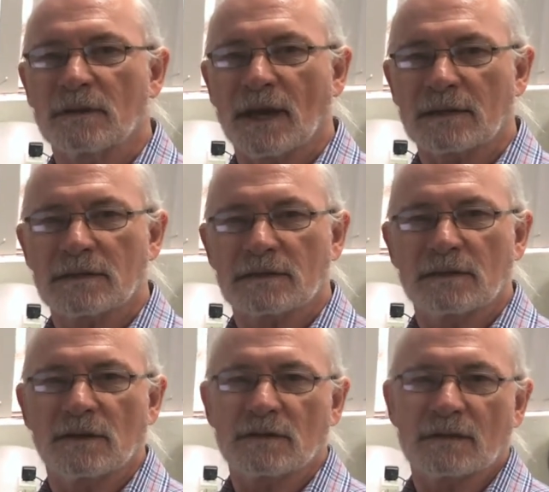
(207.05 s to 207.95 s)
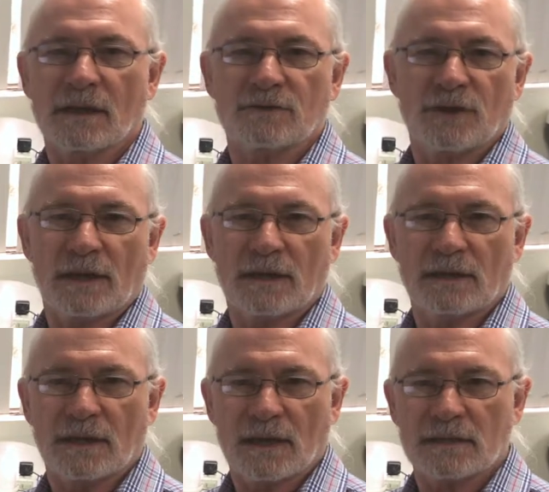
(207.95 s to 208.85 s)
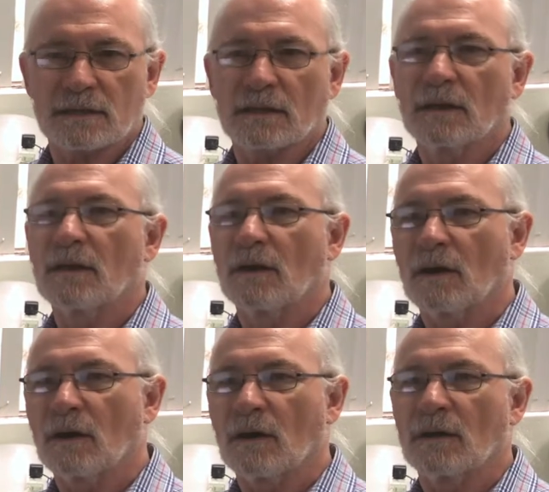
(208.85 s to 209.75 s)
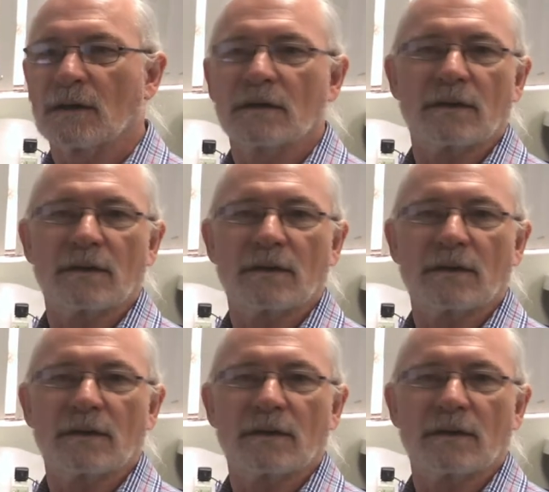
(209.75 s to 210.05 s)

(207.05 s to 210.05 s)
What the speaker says: that at a hotel check-in desk or